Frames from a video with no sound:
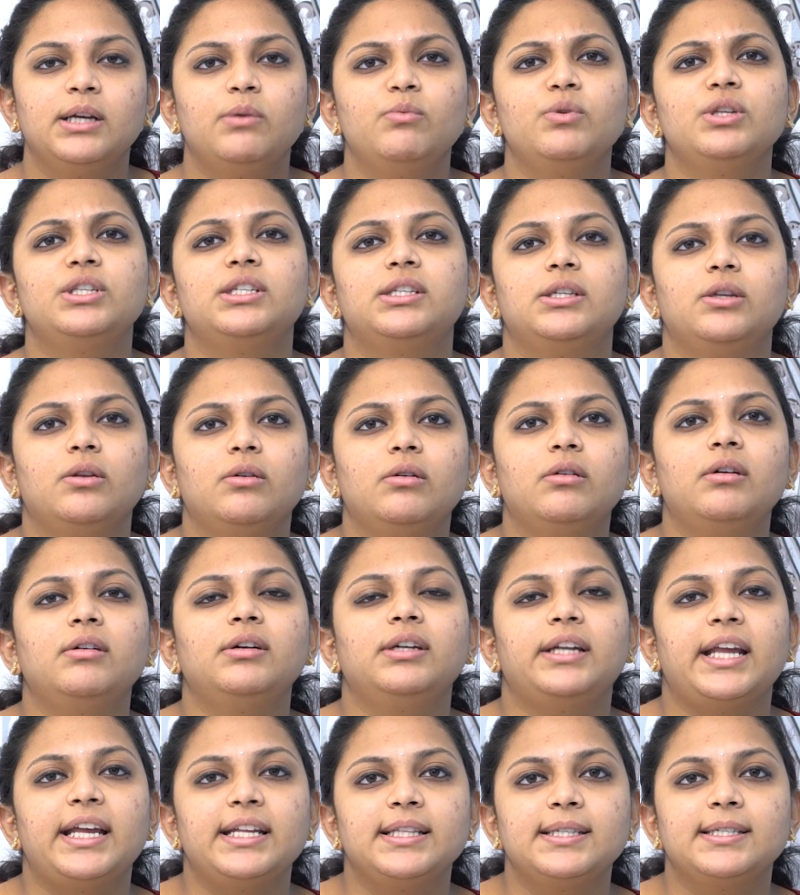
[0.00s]
which
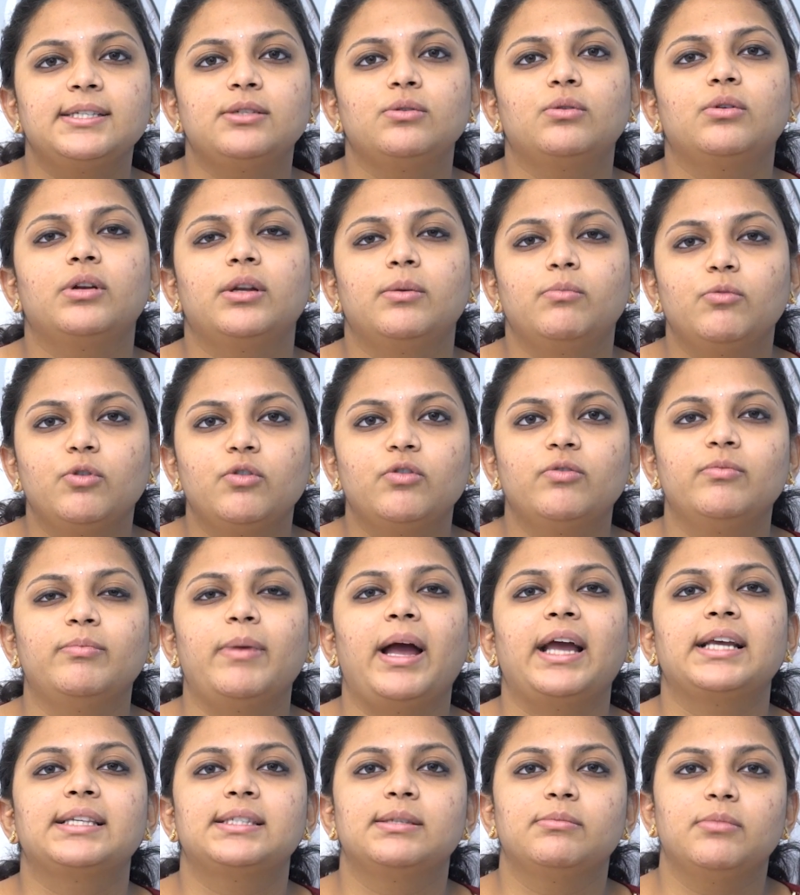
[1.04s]
tends to remove
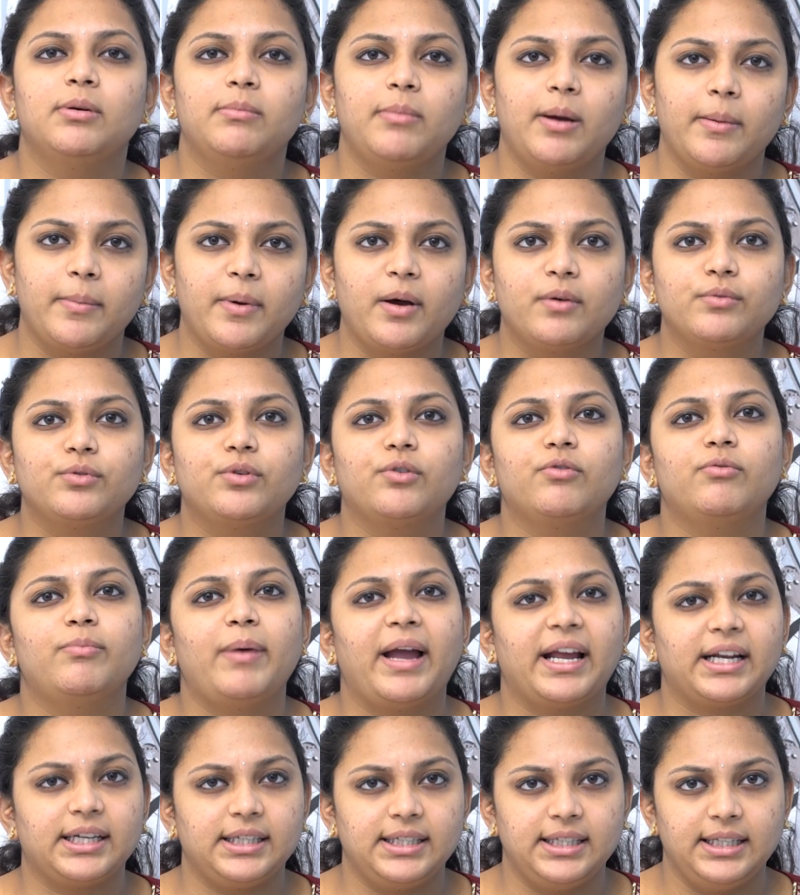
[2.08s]
maximum amount of
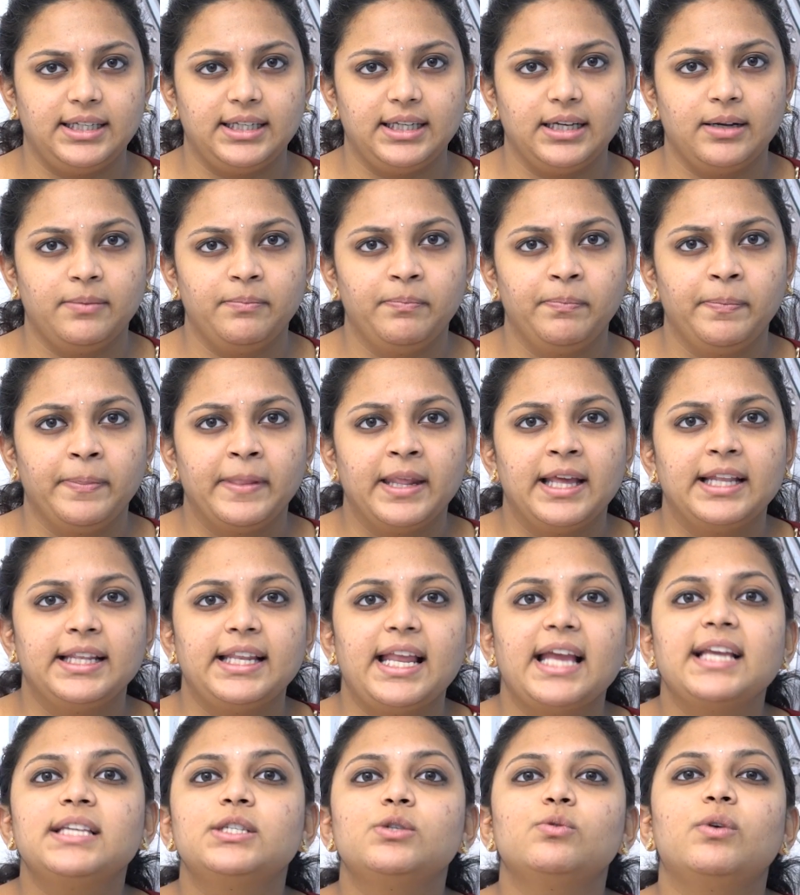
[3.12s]
bacteria.
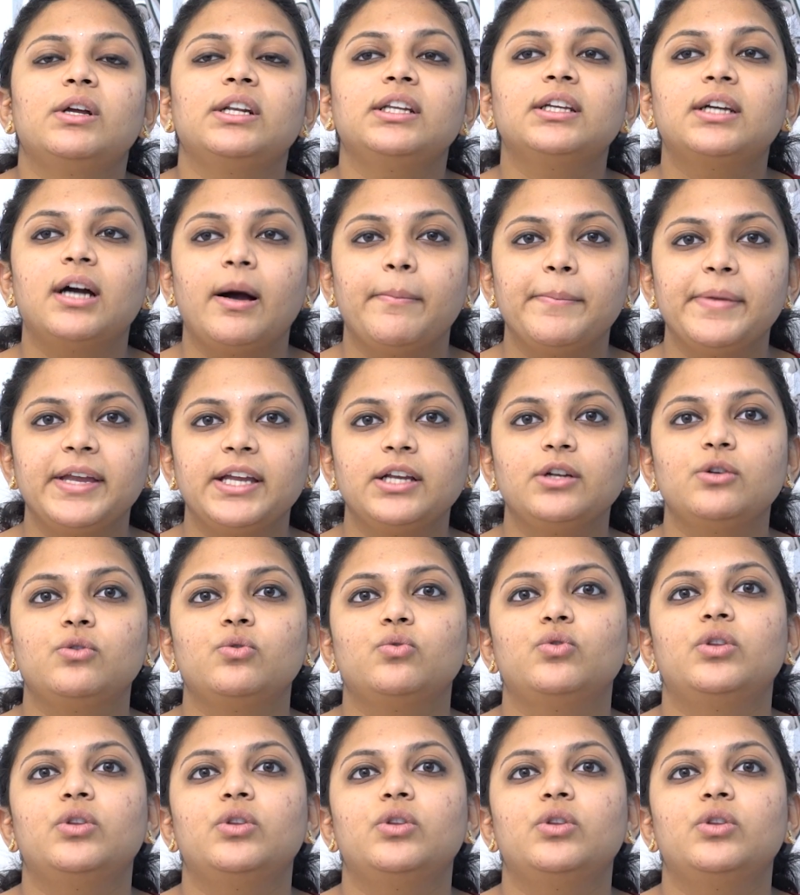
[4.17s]
Next one, coming to